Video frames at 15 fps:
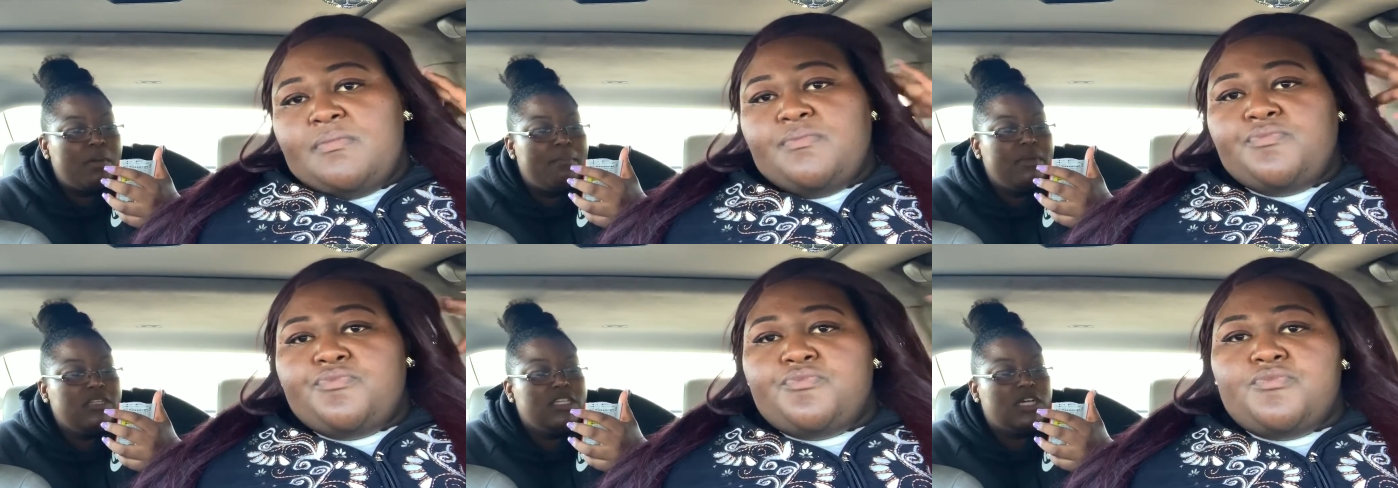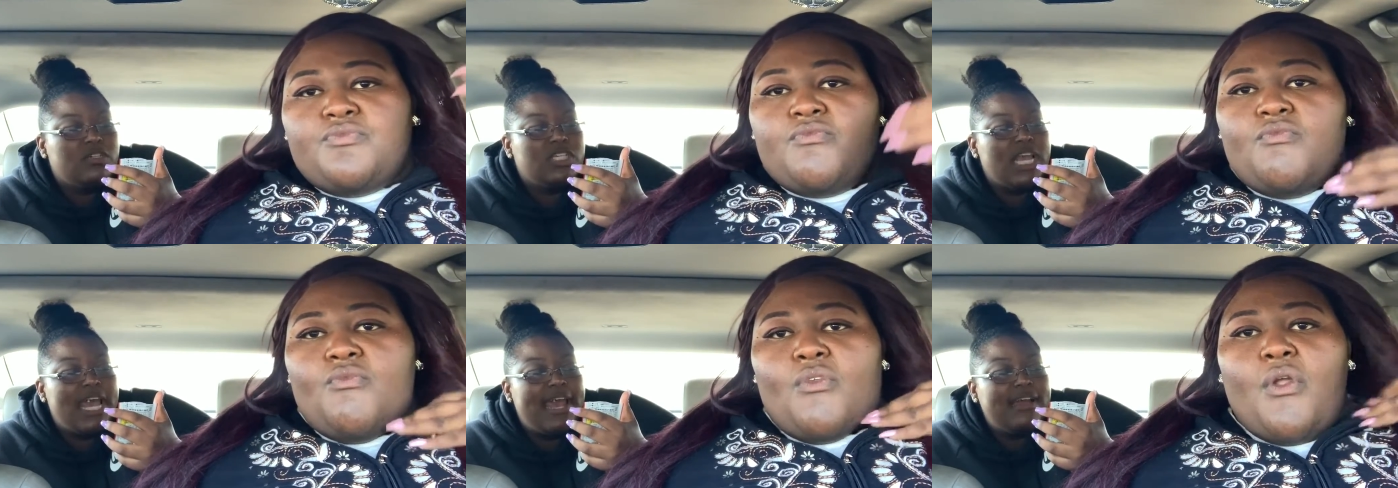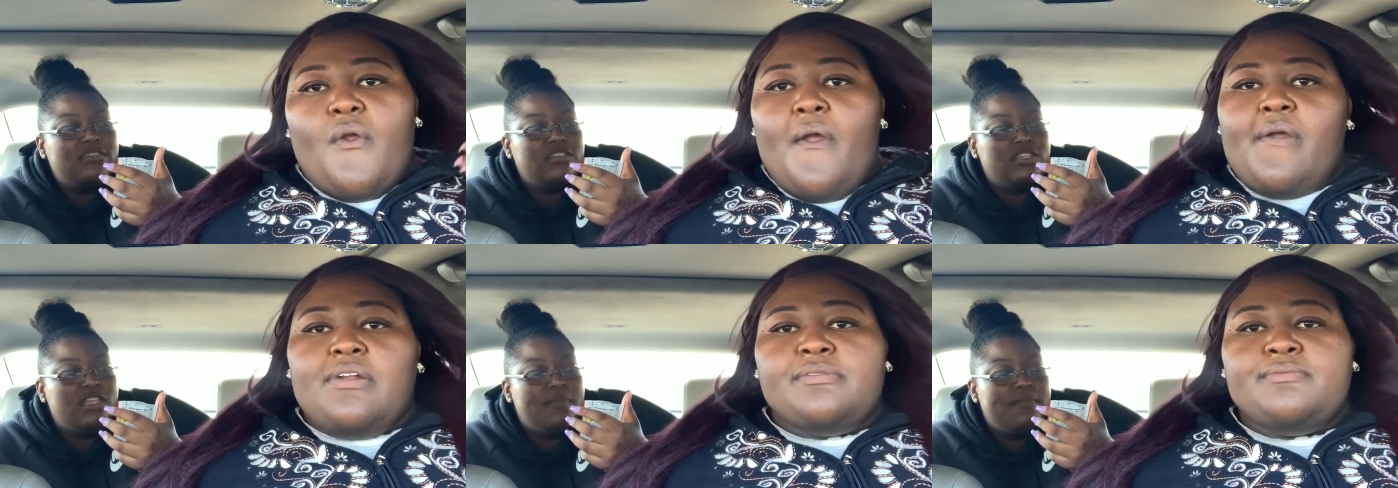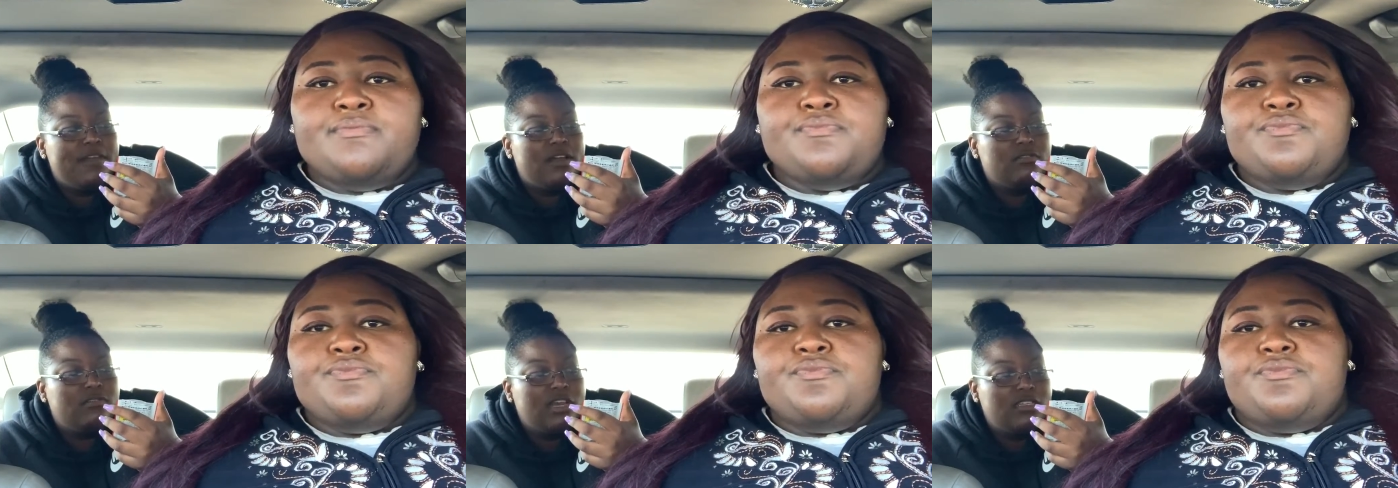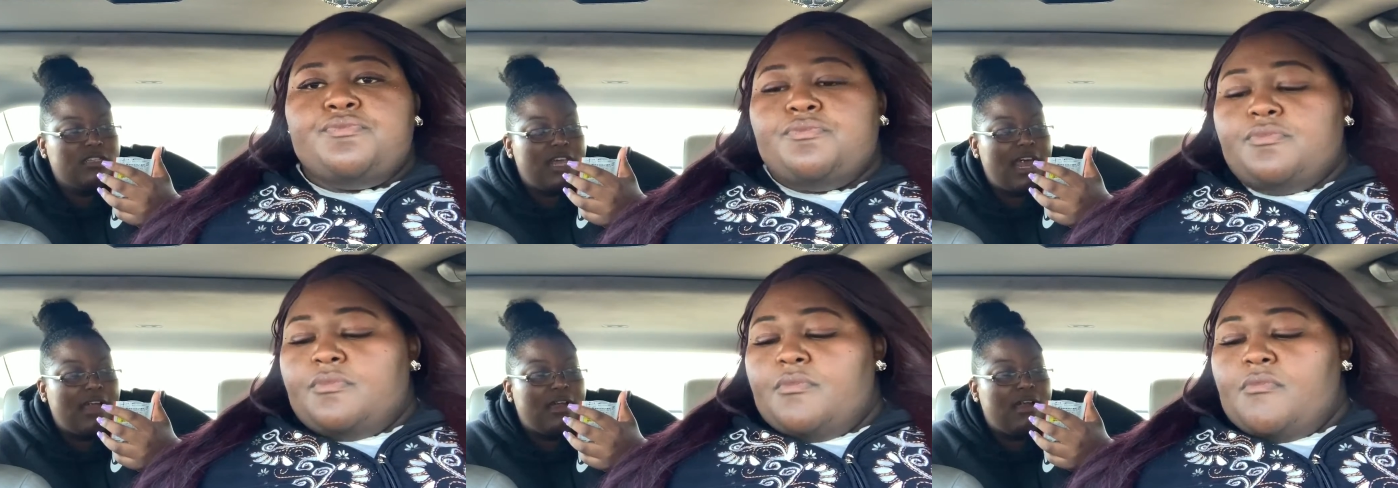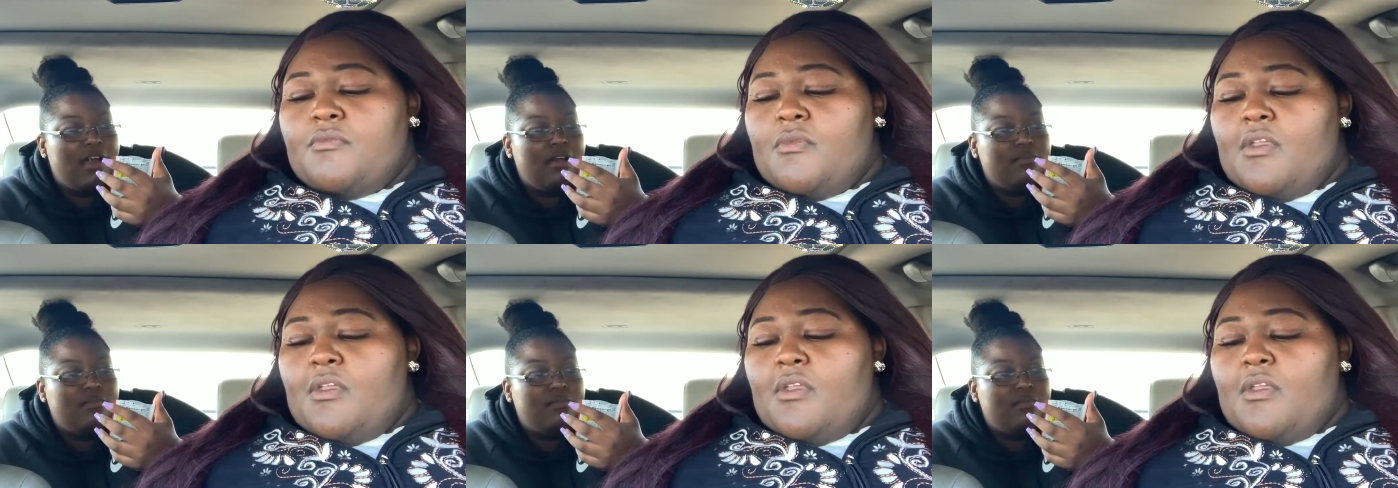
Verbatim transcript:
Speaker 1: Mentos ecstasy pill tastes like